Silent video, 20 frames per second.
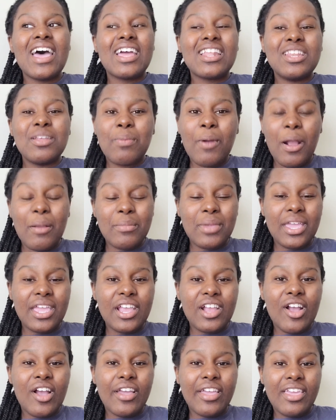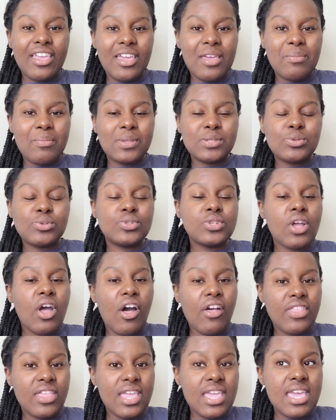department here on campus, which we
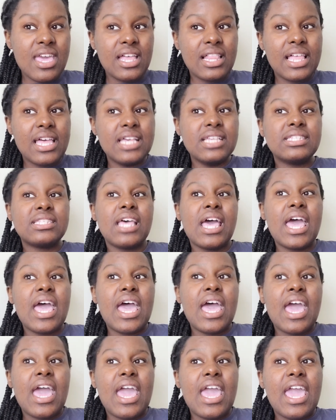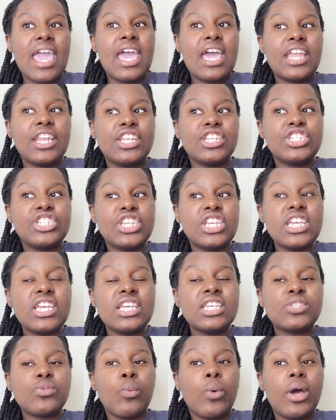call the ELS and she
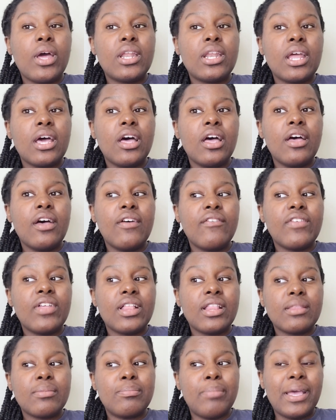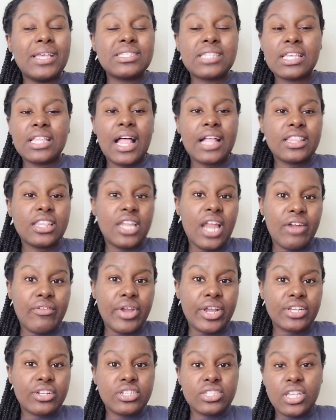is one of basically like the
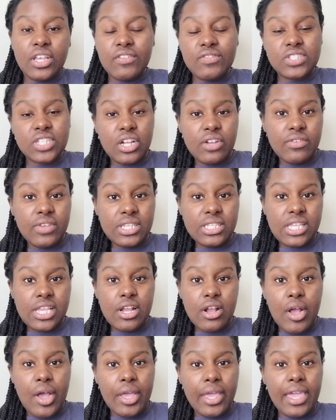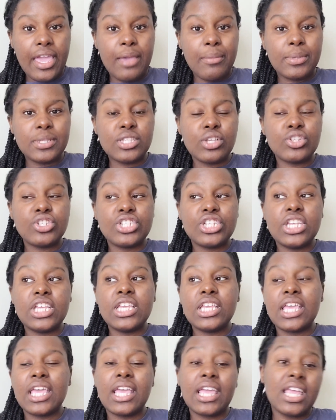directors of service here on campus so she
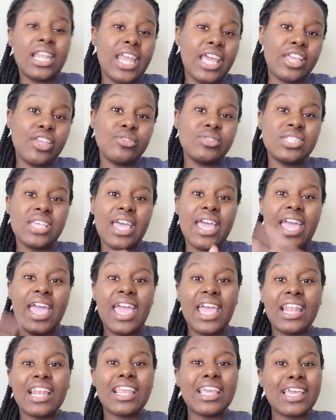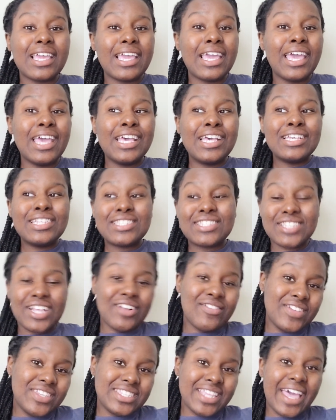can connect you to any
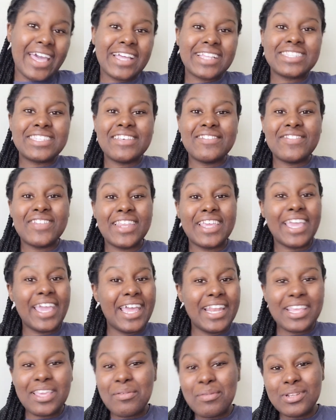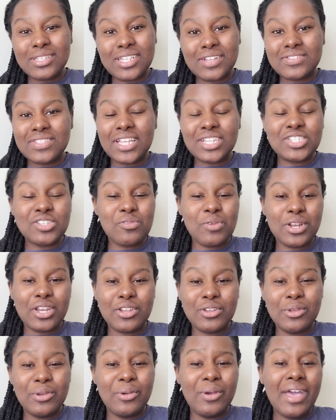service activity any community service that you want
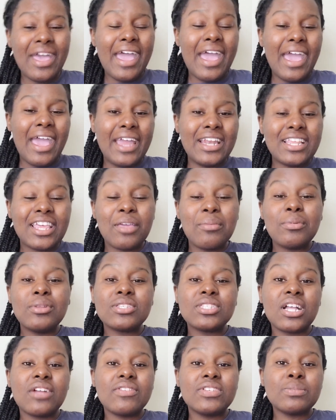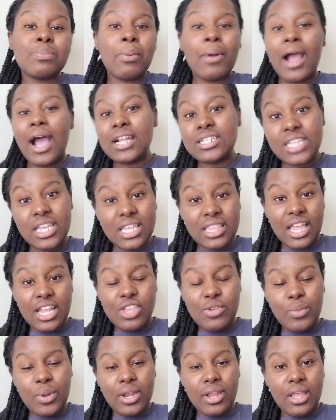to do any community service project that
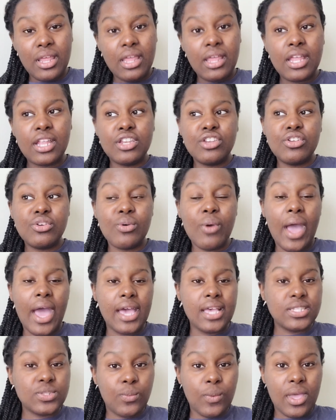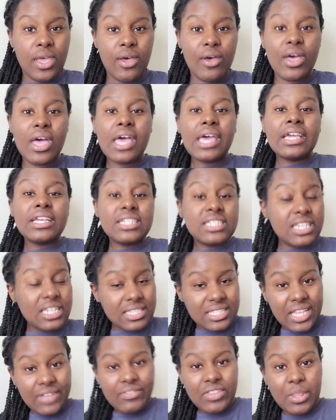you want to do as well
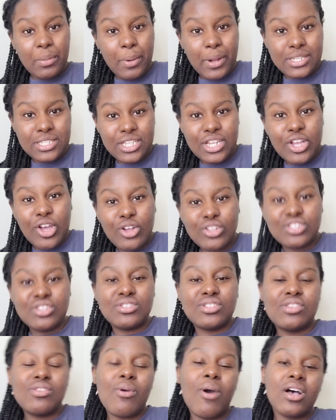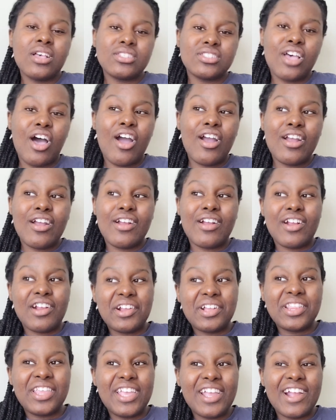she's definitely the person to go to so you all saw her
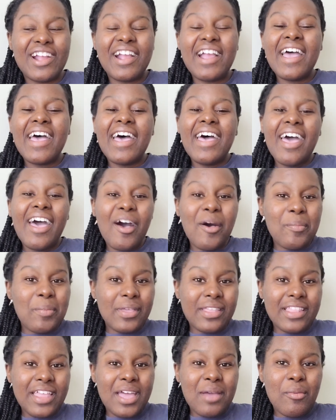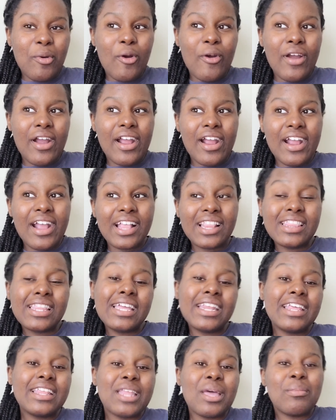earlier helping them or
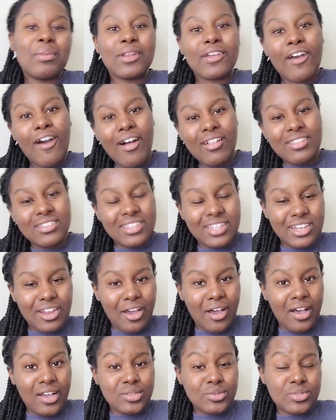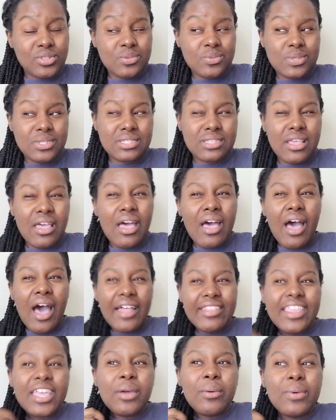leading them and calling the dogs which was i
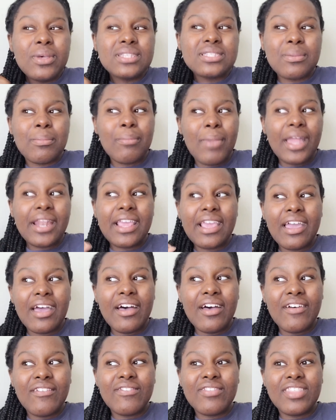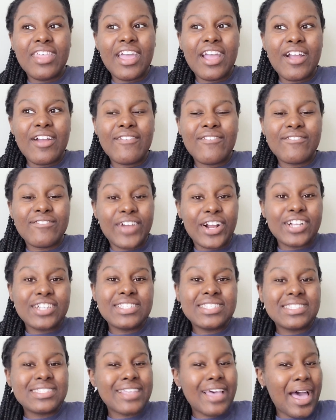think it was many of their
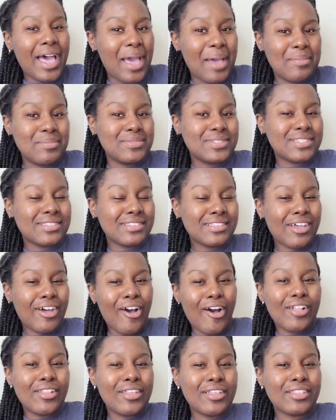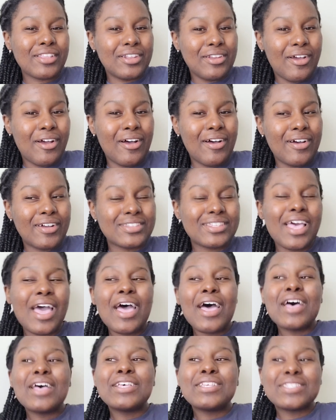first times calling the dogs.
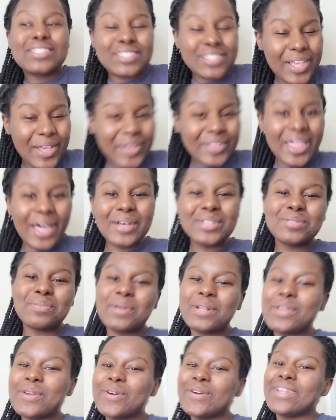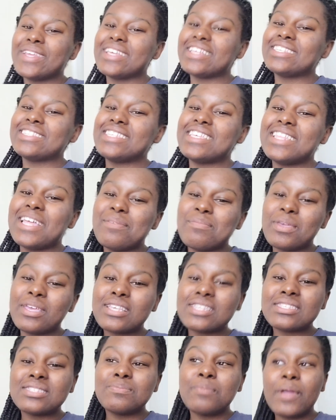So that was pretty cool to see them
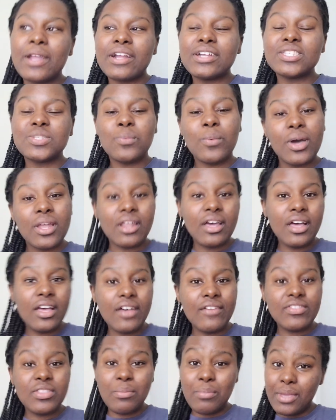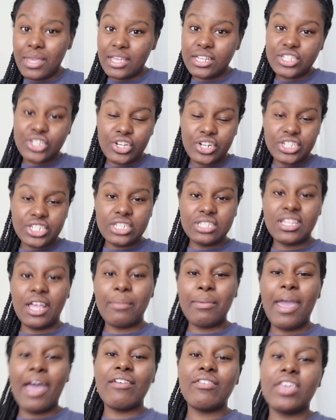experience one of the big traditions that
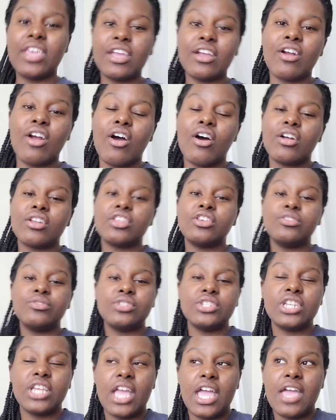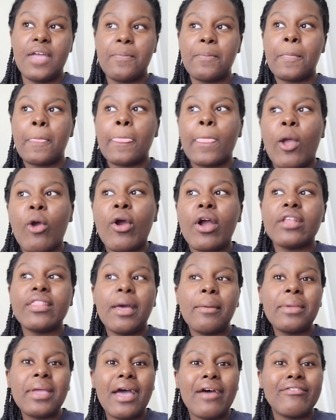we have here on UGA or
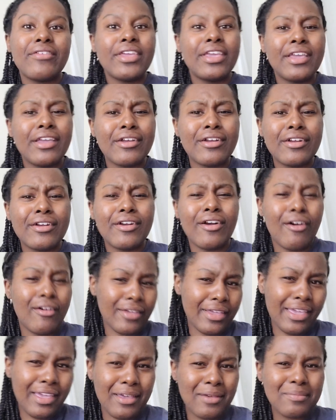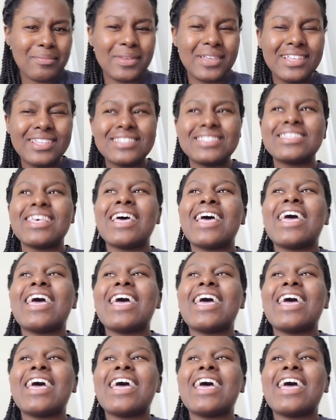that we have here on campus.